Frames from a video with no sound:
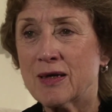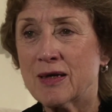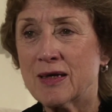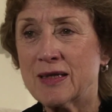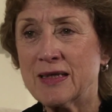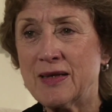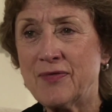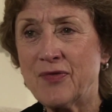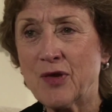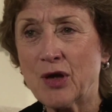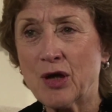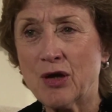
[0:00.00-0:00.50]

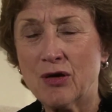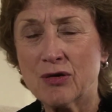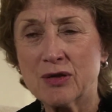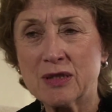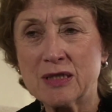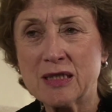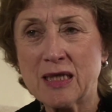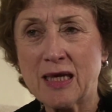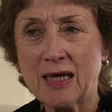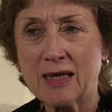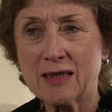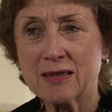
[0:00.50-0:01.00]
And in the
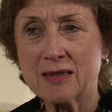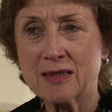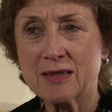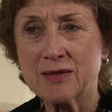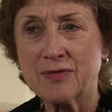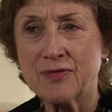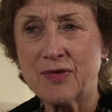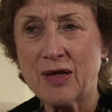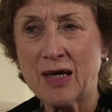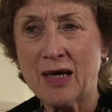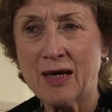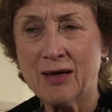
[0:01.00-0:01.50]
context
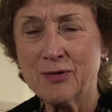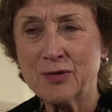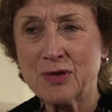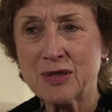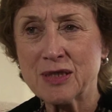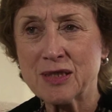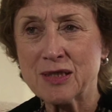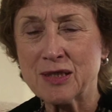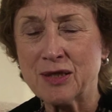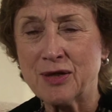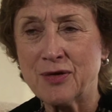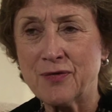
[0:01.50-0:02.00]
of the health
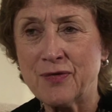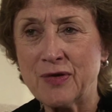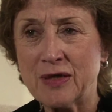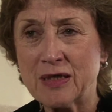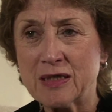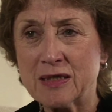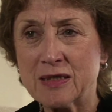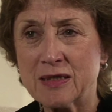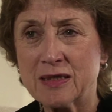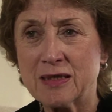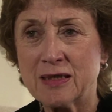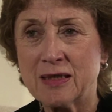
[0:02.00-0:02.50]

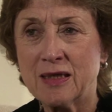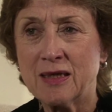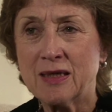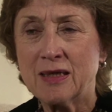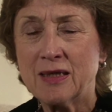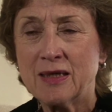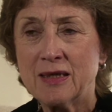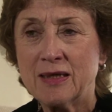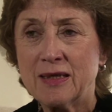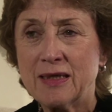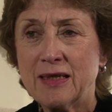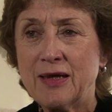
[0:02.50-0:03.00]
service,
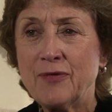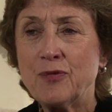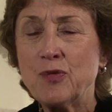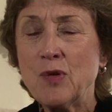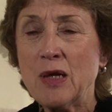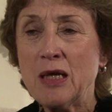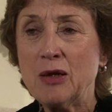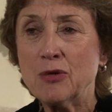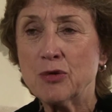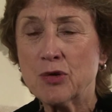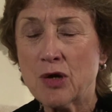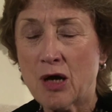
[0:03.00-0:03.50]
if
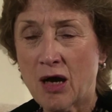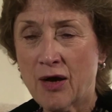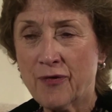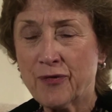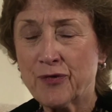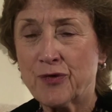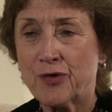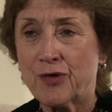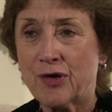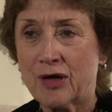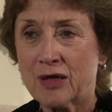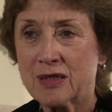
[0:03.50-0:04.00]
we look
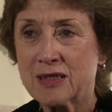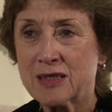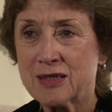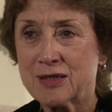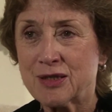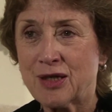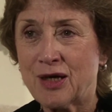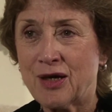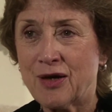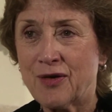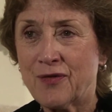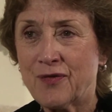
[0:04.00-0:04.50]
after our
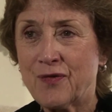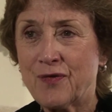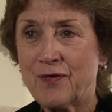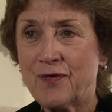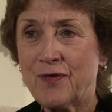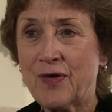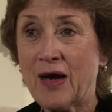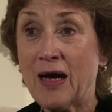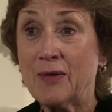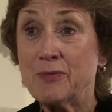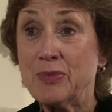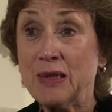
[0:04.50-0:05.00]

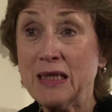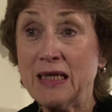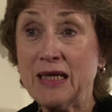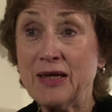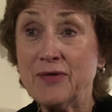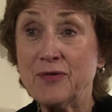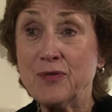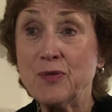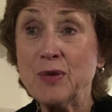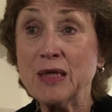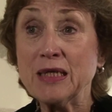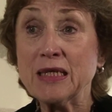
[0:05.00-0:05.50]
staff, I
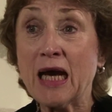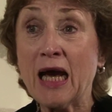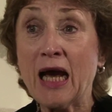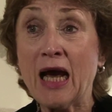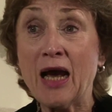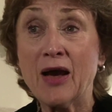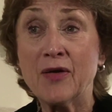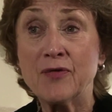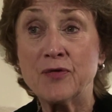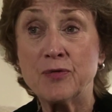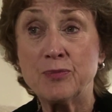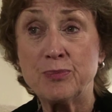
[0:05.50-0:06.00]
believe we'd
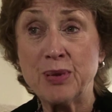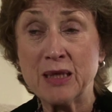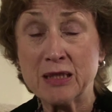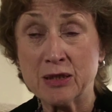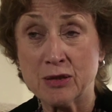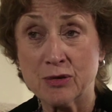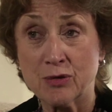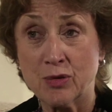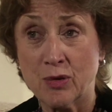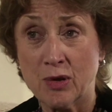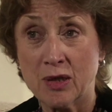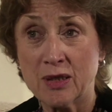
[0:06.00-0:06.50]
have better
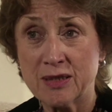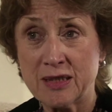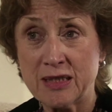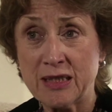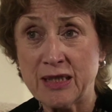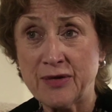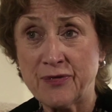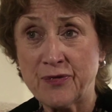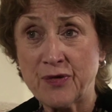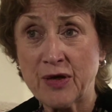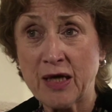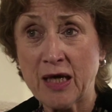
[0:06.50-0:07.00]

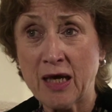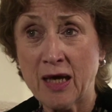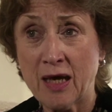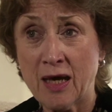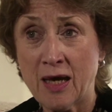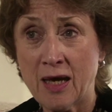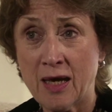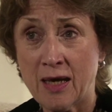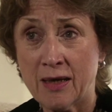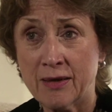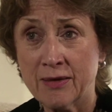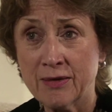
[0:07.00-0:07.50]
quality of
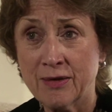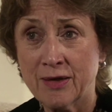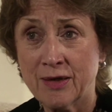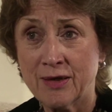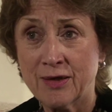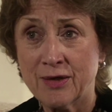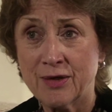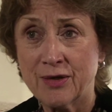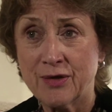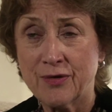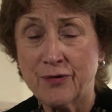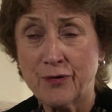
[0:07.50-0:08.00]
care
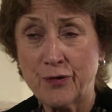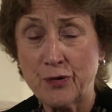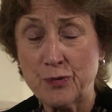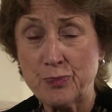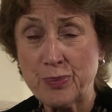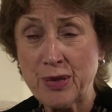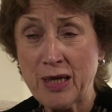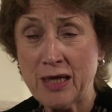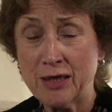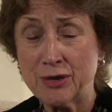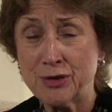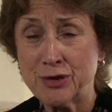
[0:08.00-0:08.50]
for
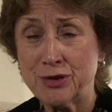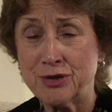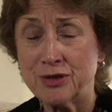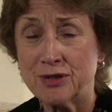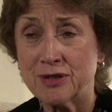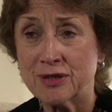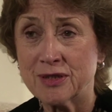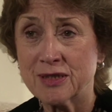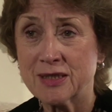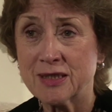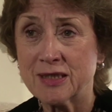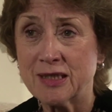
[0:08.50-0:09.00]

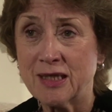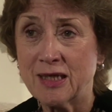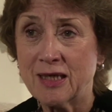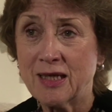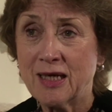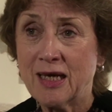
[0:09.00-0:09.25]
patients